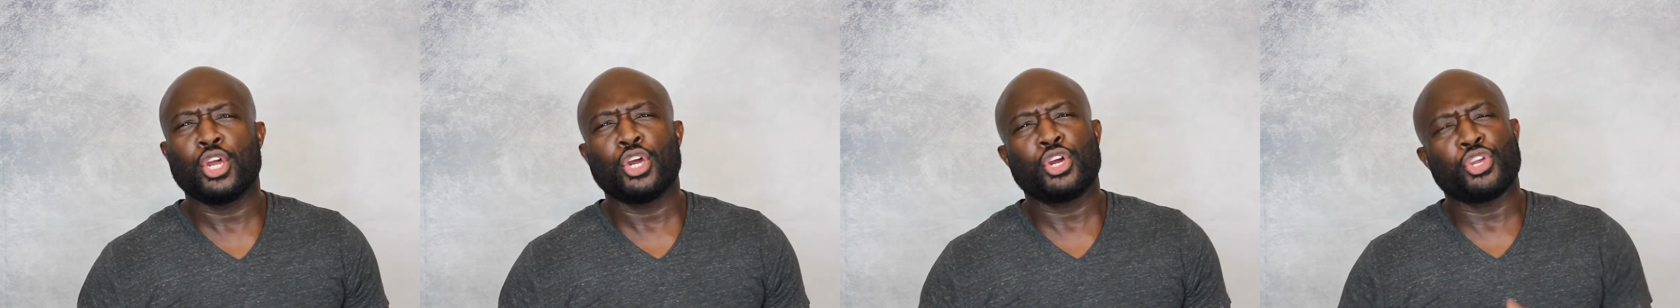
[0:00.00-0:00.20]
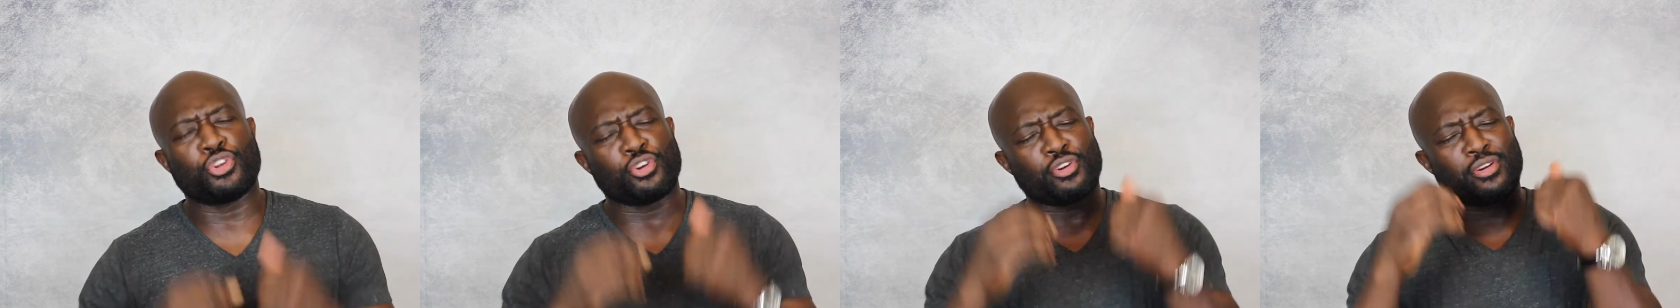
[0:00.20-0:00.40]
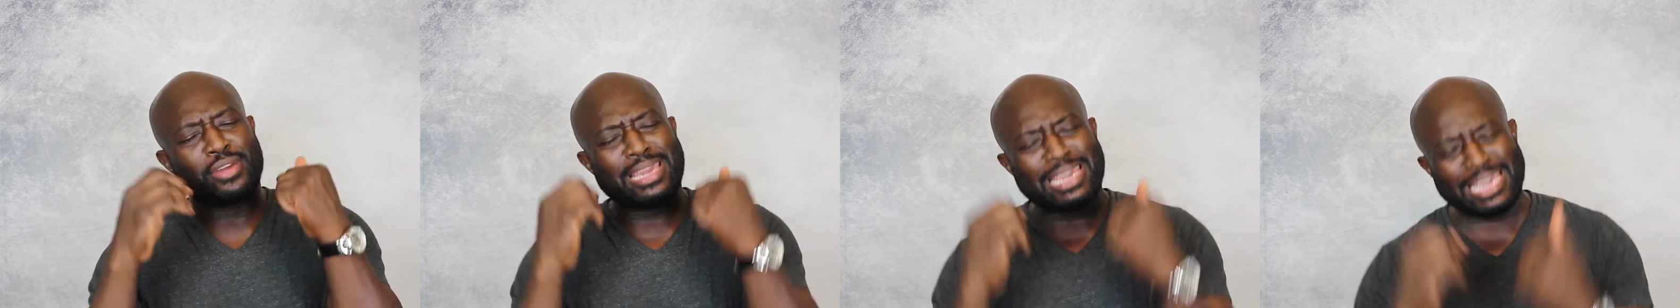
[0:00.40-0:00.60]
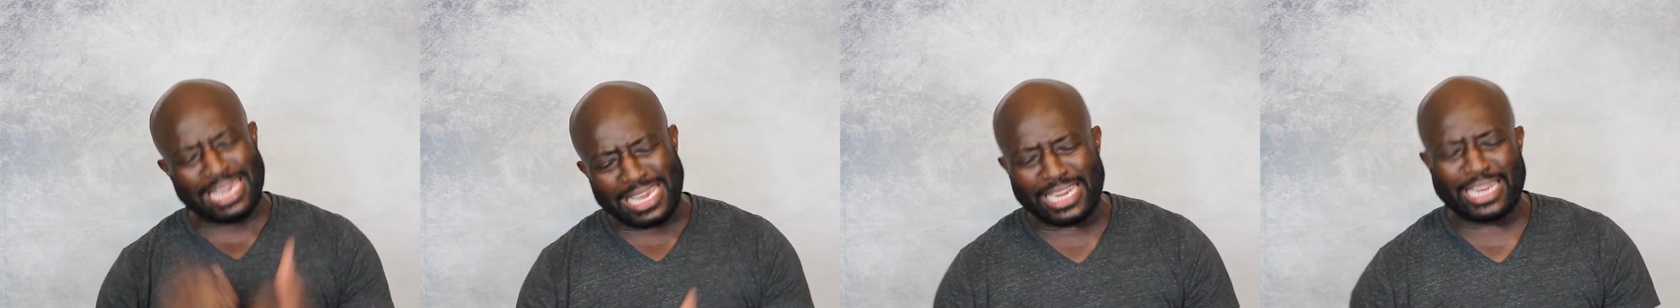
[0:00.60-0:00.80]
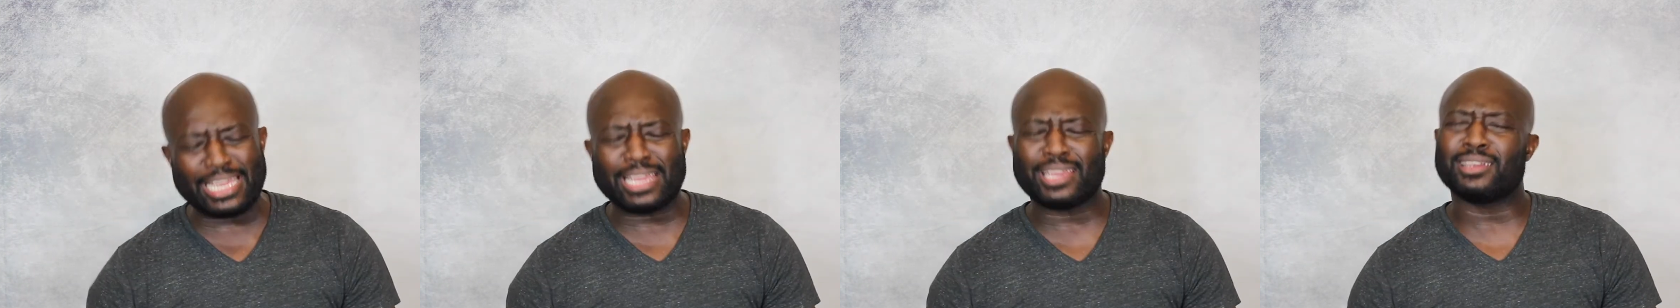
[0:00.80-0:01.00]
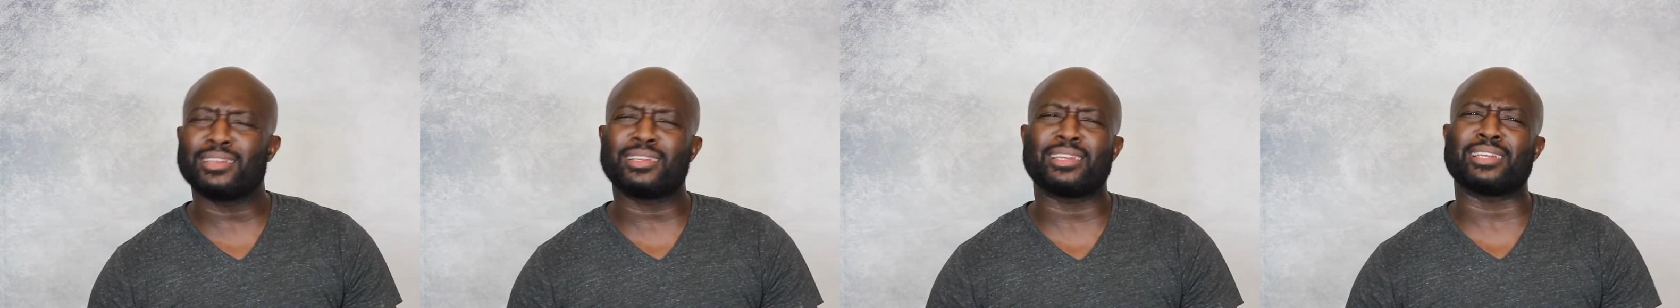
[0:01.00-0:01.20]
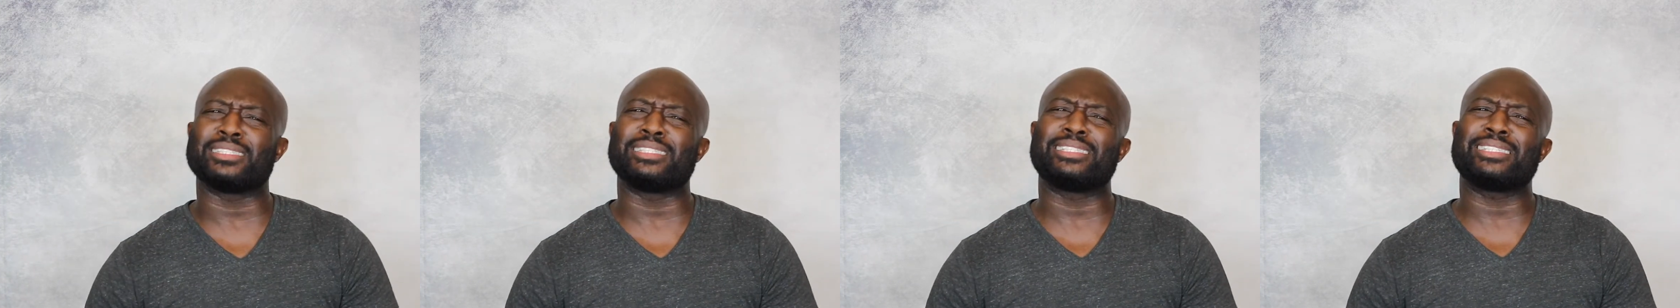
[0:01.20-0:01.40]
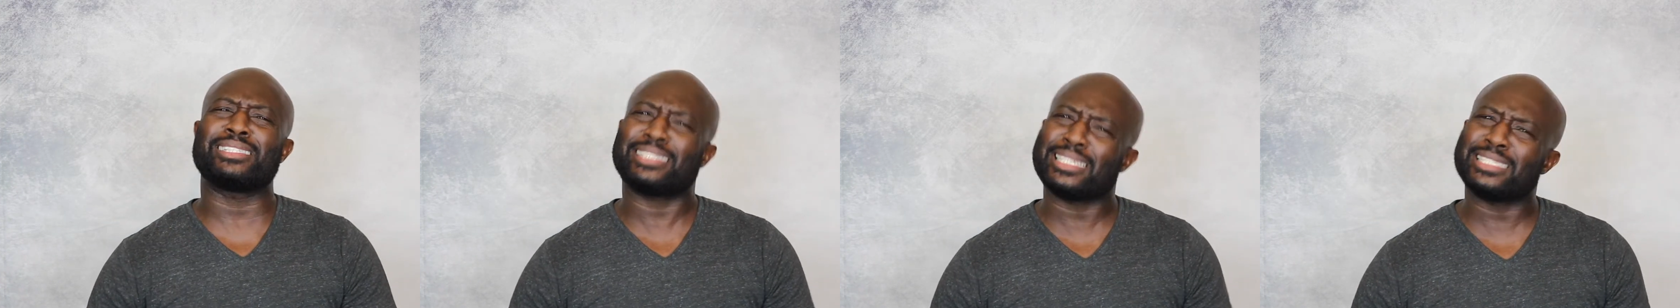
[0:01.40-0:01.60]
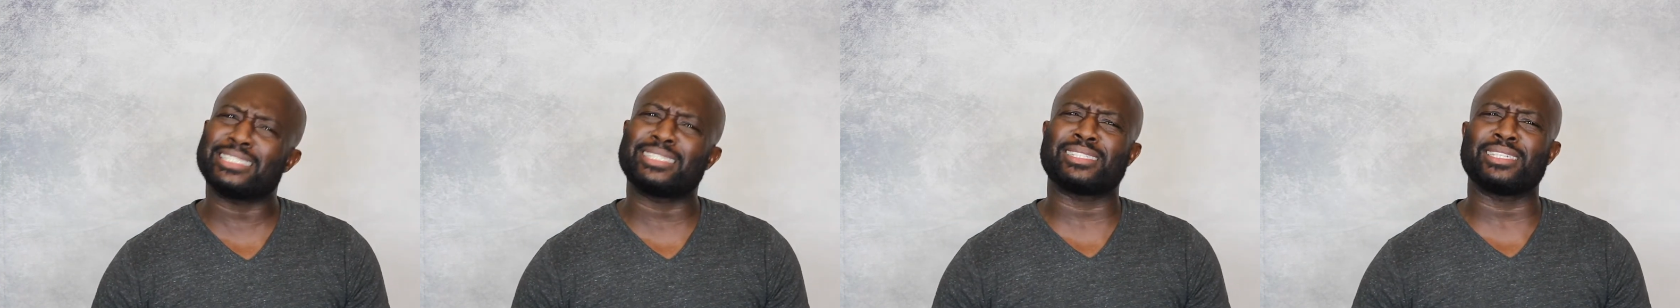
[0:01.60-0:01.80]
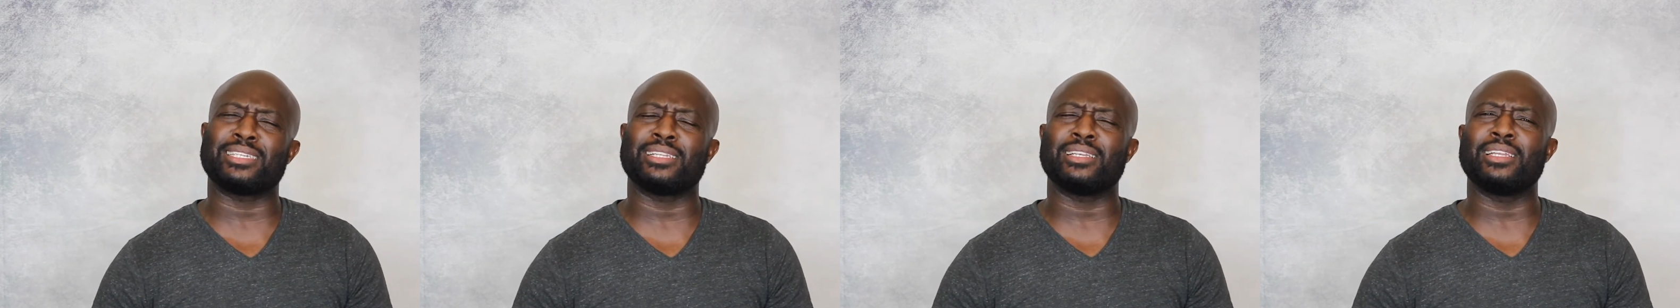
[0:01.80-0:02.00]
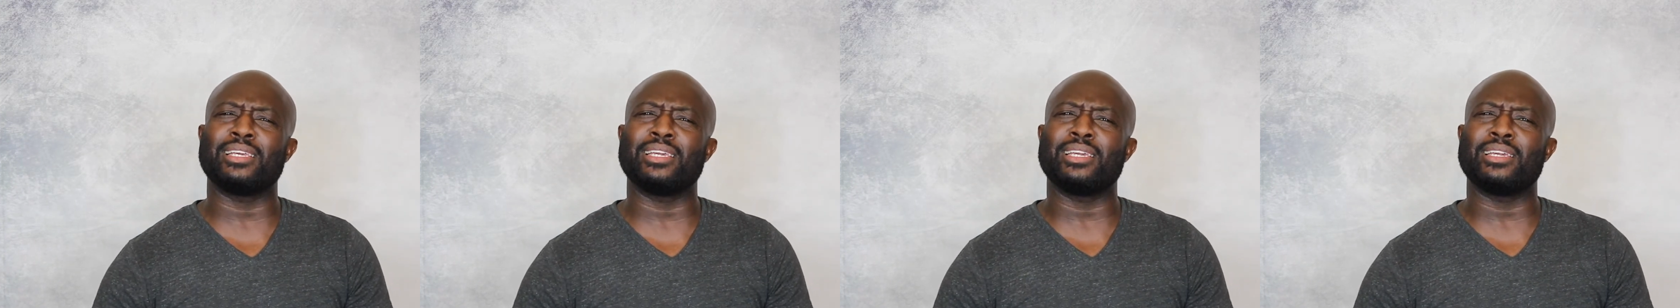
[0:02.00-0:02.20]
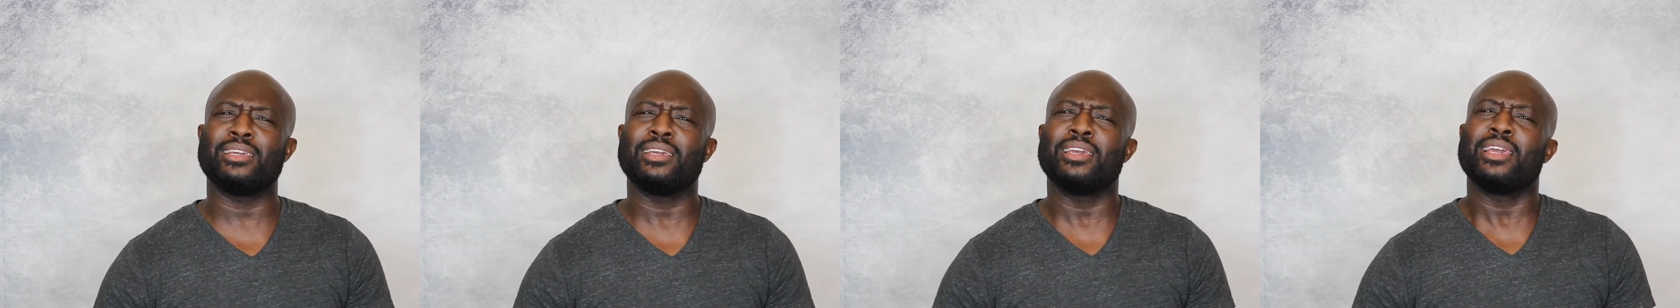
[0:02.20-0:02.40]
you're eating consistently,